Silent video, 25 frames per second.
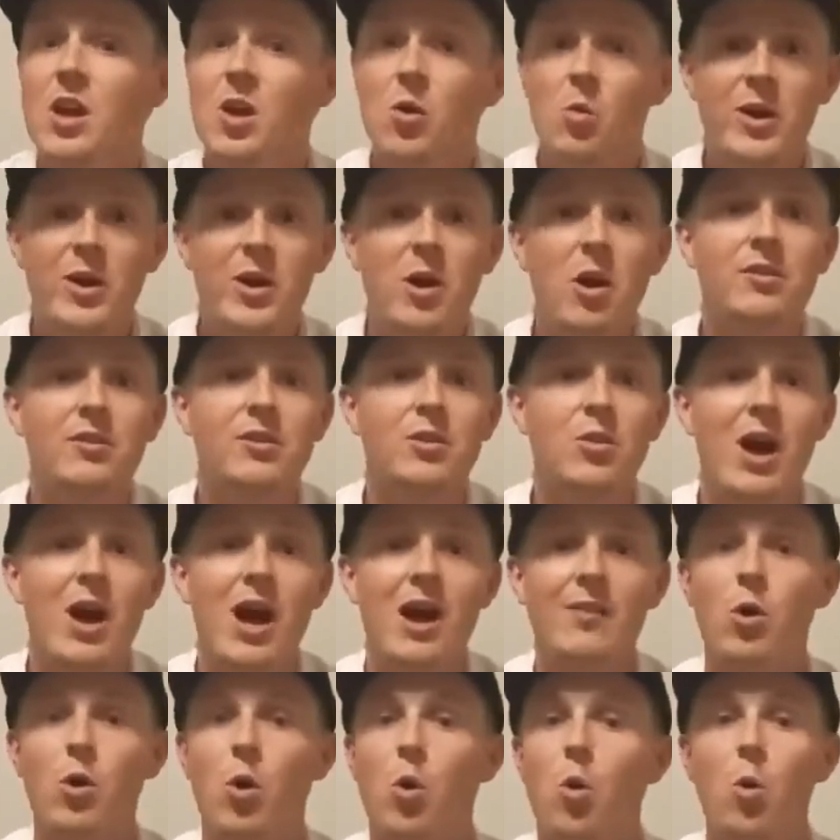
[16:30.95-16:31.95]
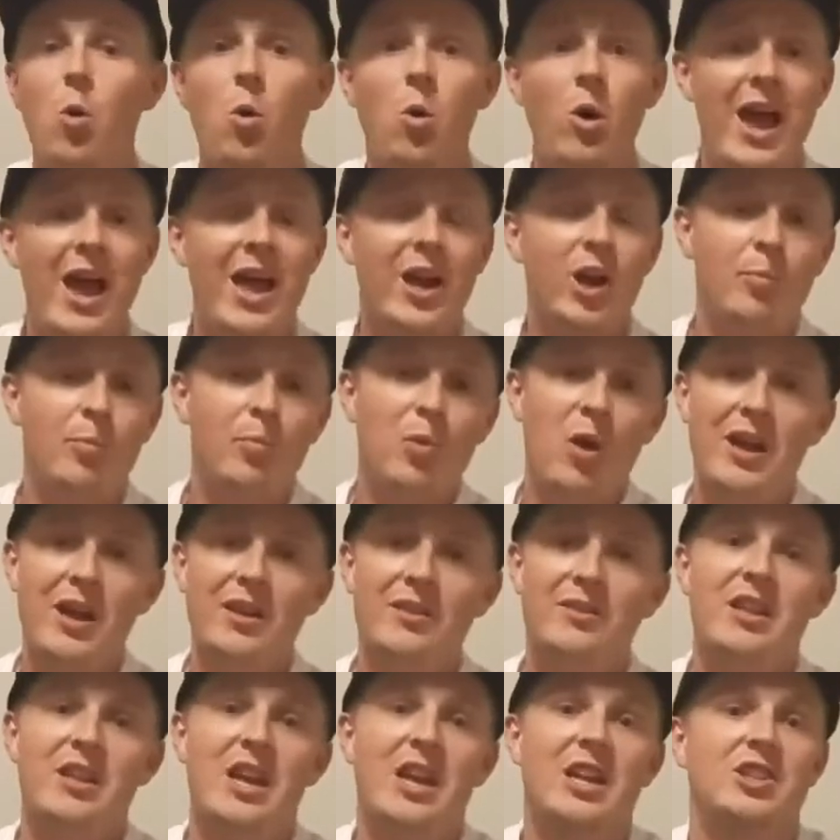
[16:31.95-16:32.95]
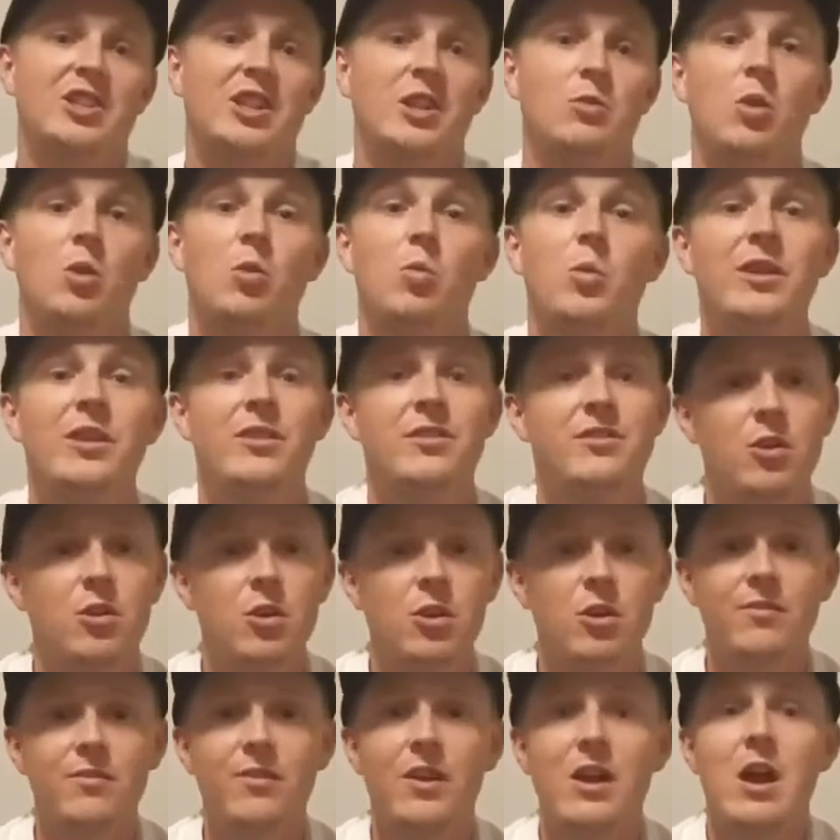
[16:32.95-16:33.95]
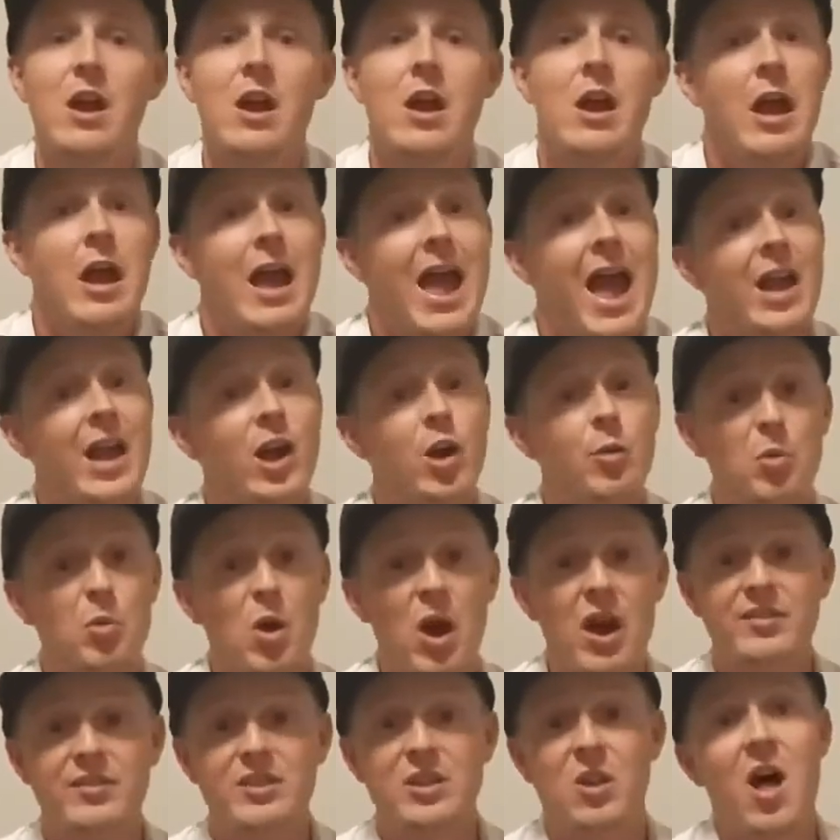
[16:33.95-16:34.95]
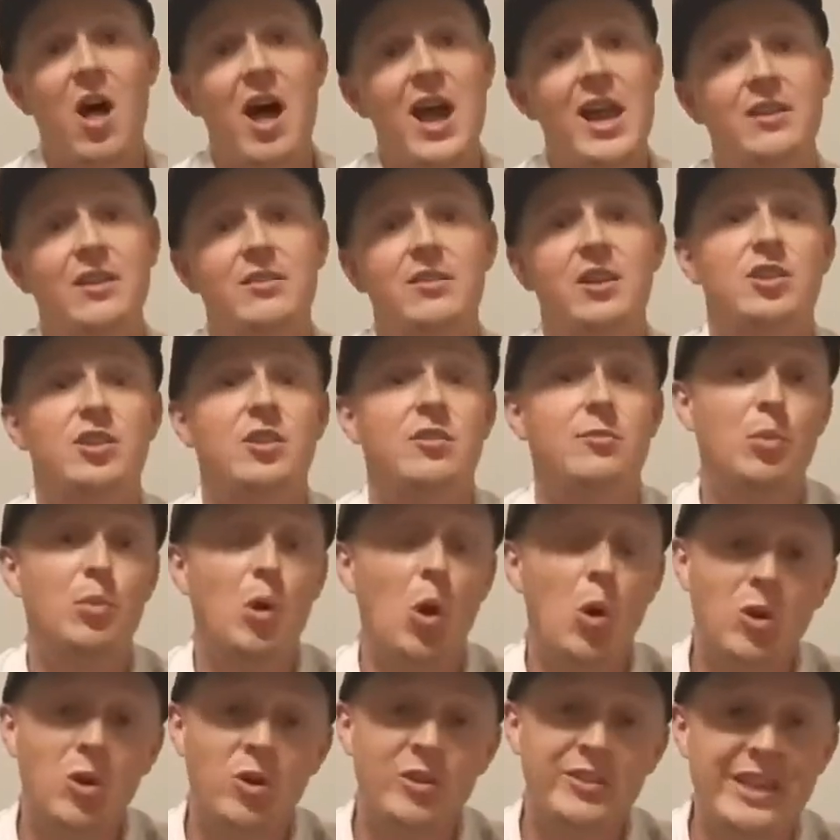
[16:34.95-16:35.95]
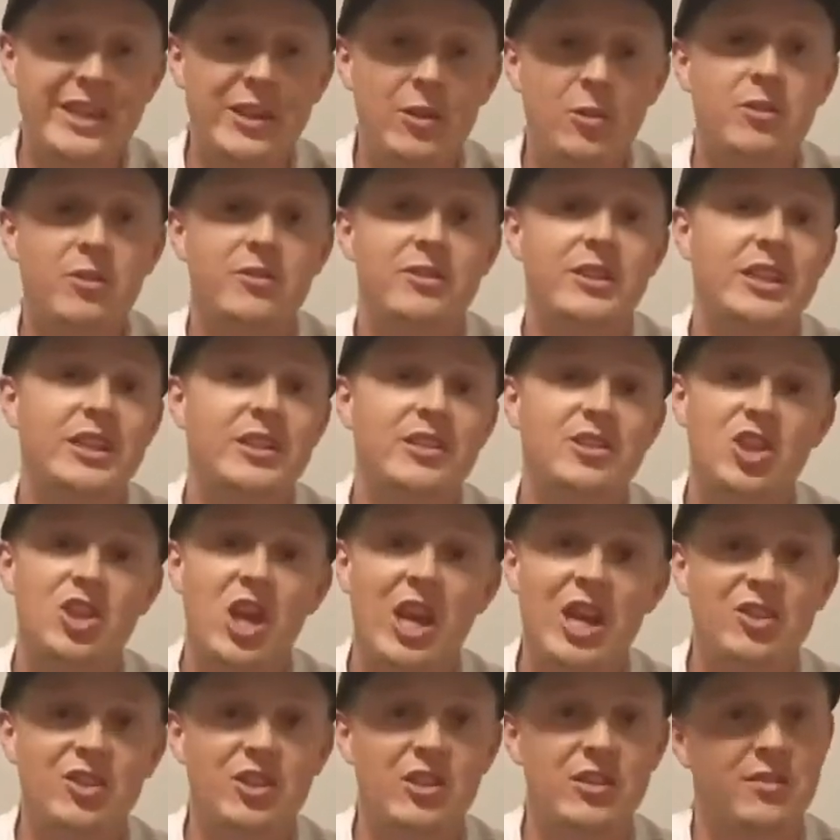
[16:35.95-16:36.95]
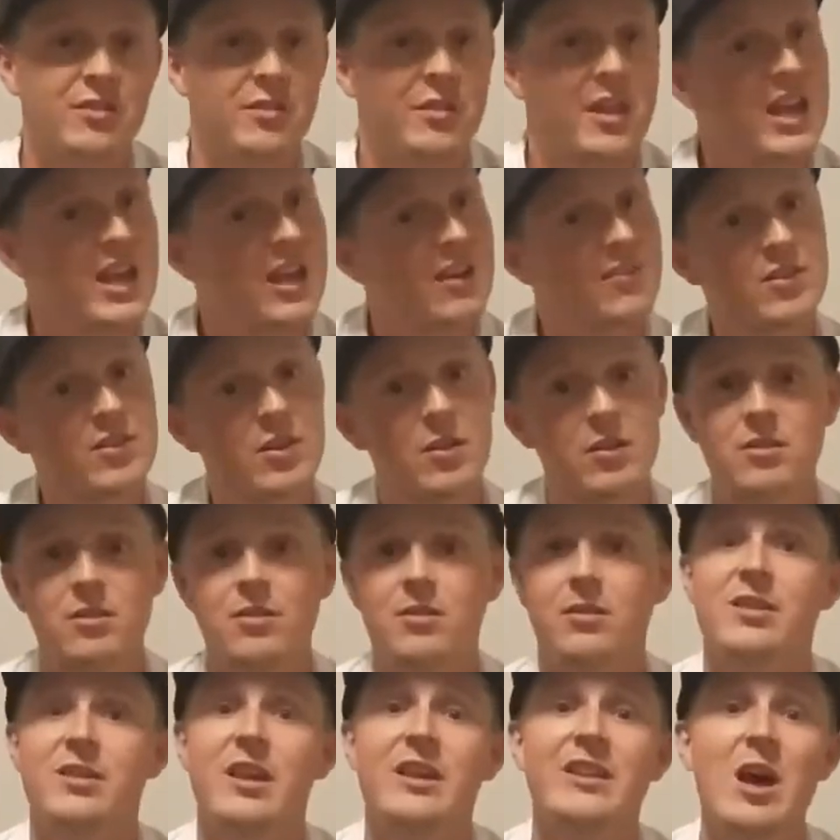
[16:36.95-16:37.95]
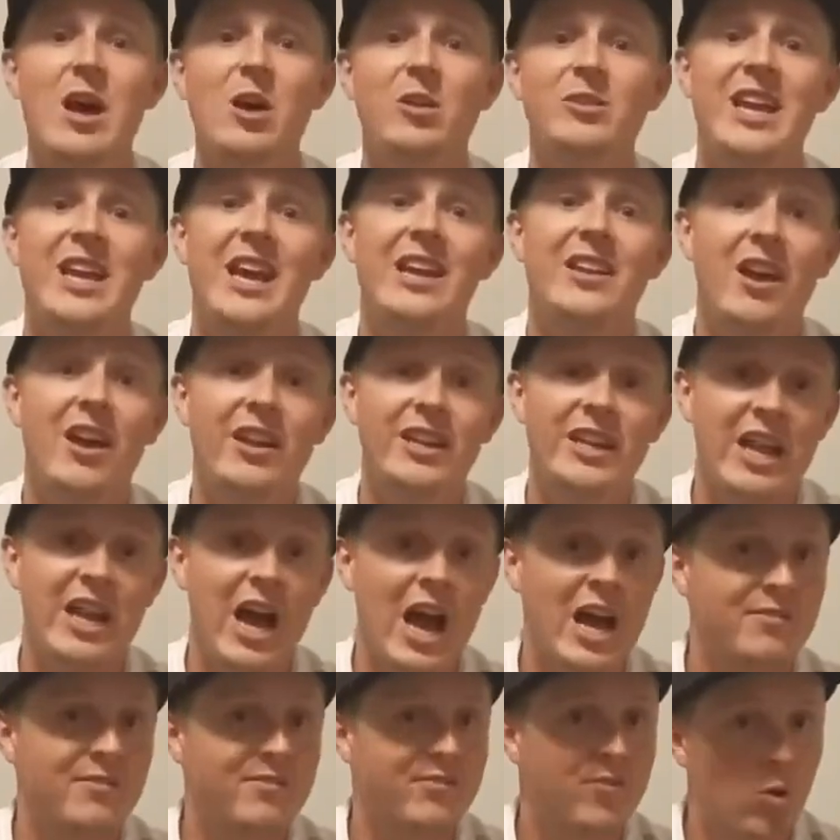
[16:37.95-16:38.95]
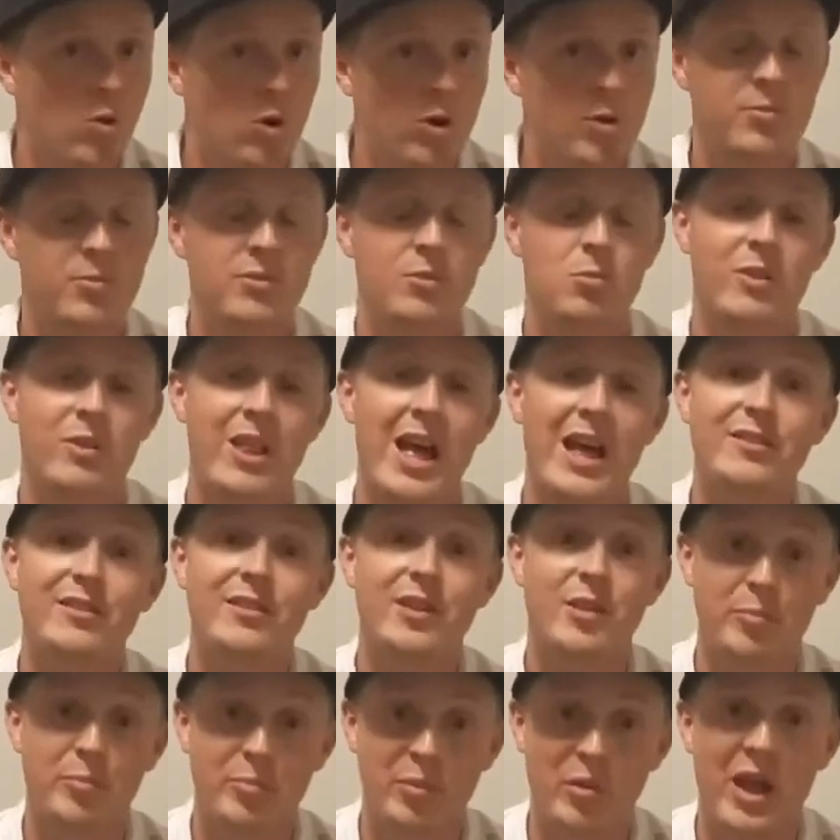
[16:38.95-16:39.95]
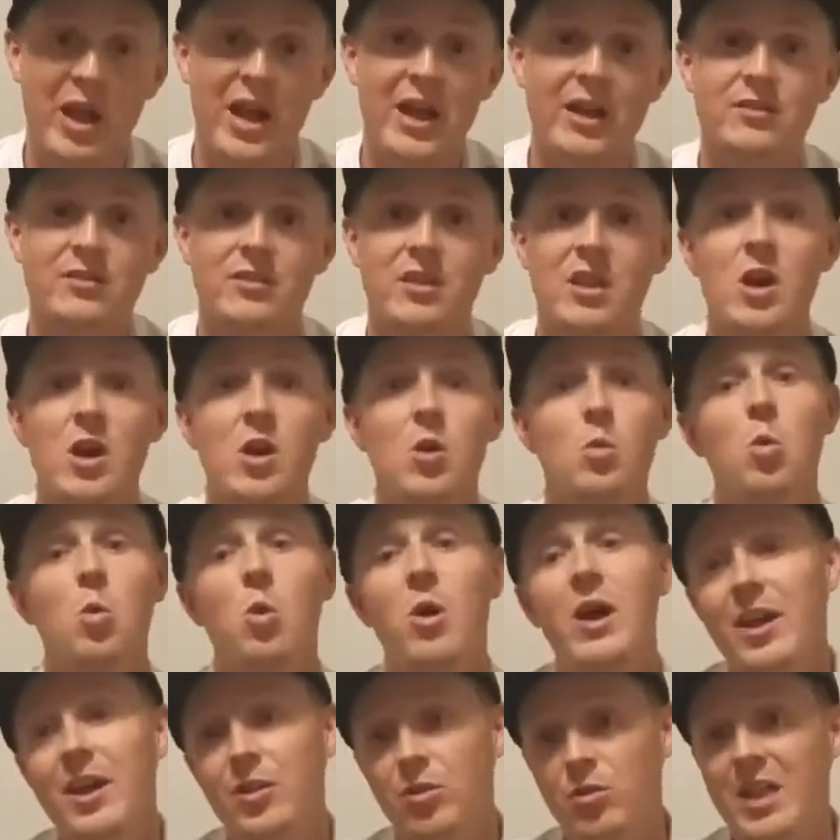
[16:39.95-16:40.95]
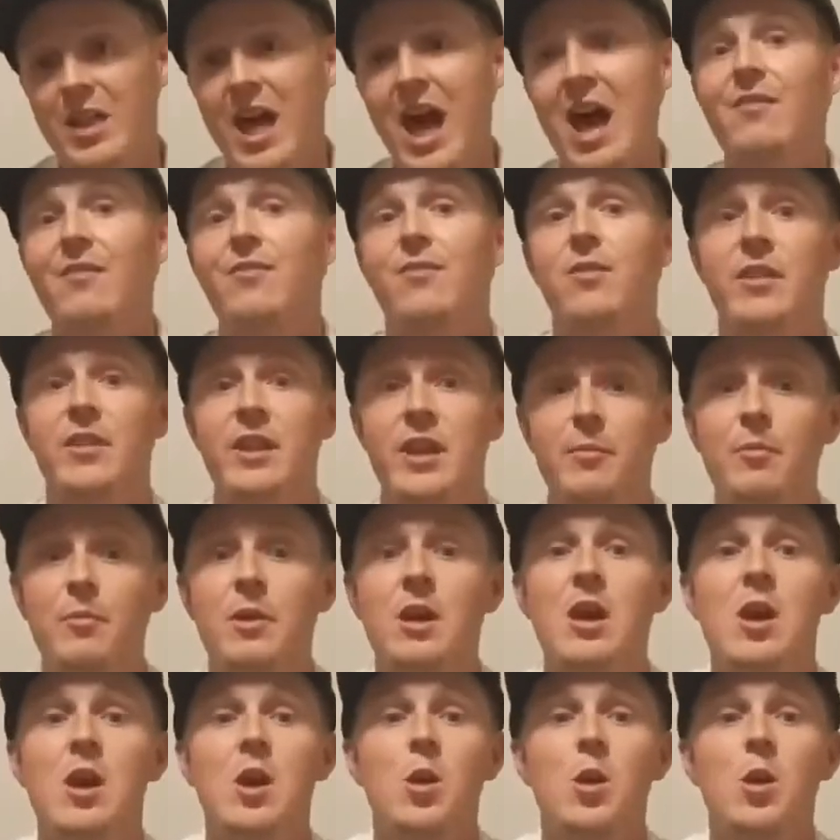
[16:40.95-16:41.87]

We also have a whole enterprise section where we serve enterprise clients such as broker-dealers and exchanges. They have to send out 1099 forms. Well, that's complex. We'll handle that for them.